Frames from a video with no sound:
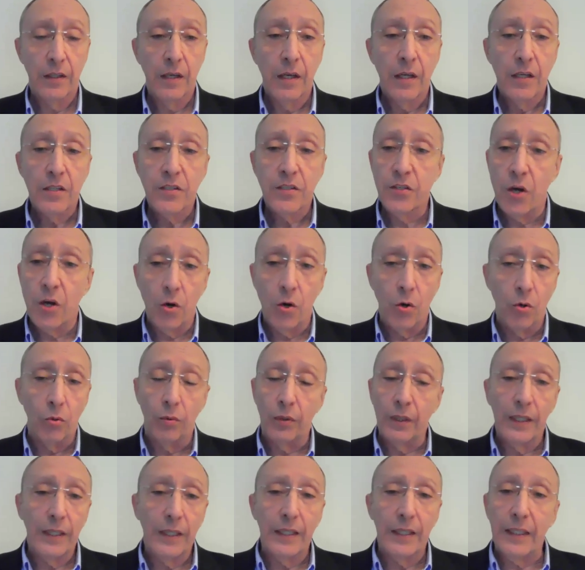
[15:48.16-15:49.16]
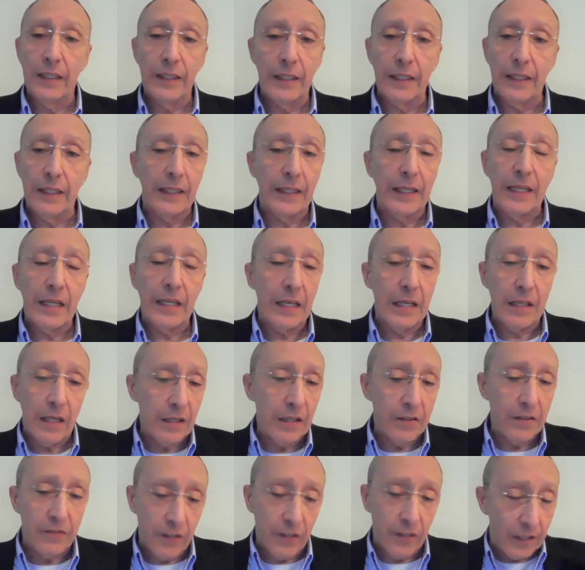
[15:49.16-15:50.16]
So
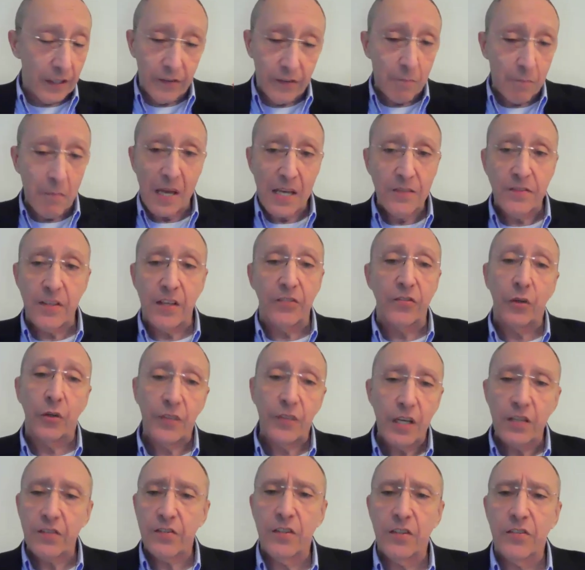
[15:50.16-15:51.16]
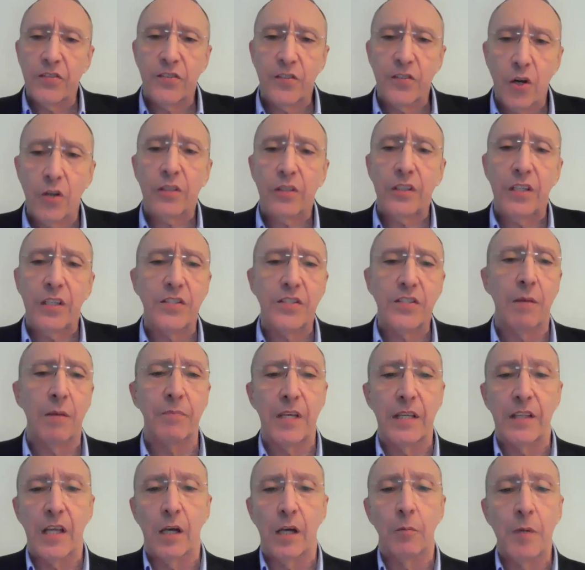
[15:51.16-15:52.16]
it's amazing. So this is certainly
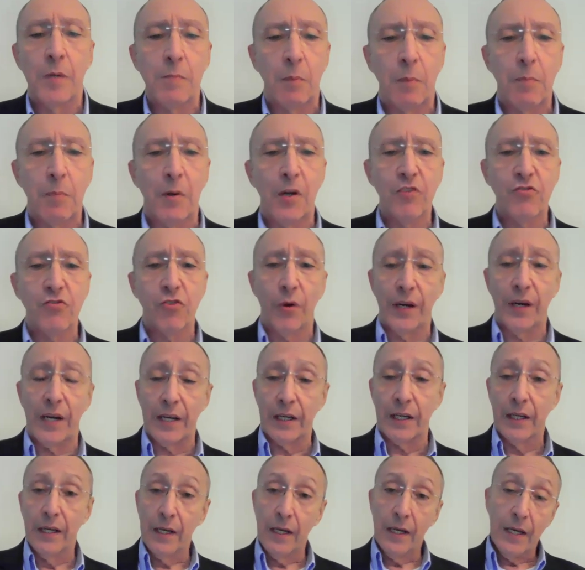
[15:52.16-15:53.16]
something they'll be perpetuating.